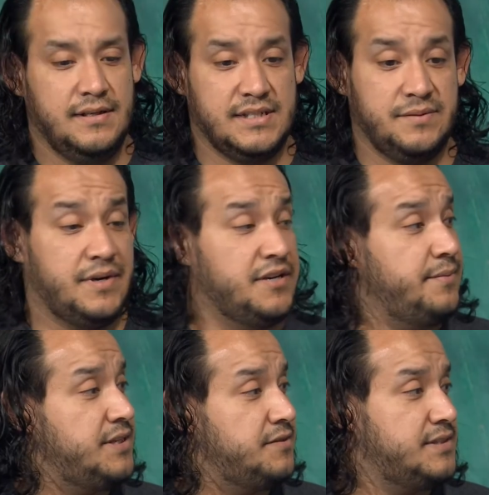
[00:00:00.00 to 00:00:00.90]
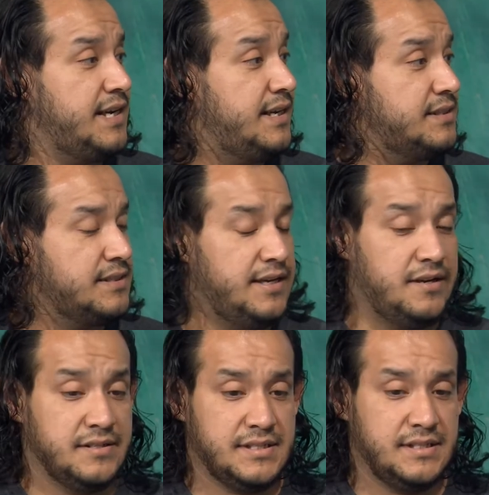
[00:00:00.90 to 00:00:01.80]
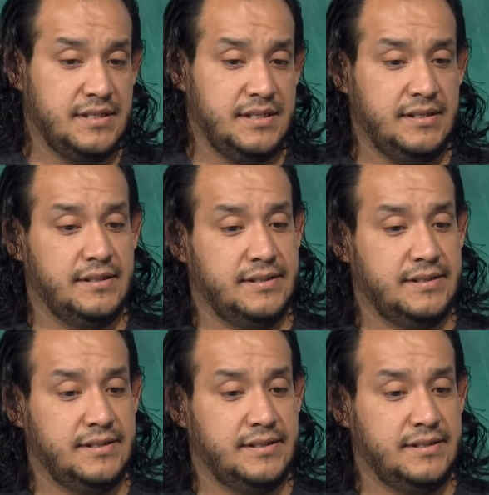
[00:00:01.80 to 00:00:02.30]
a monumental task, I honestly.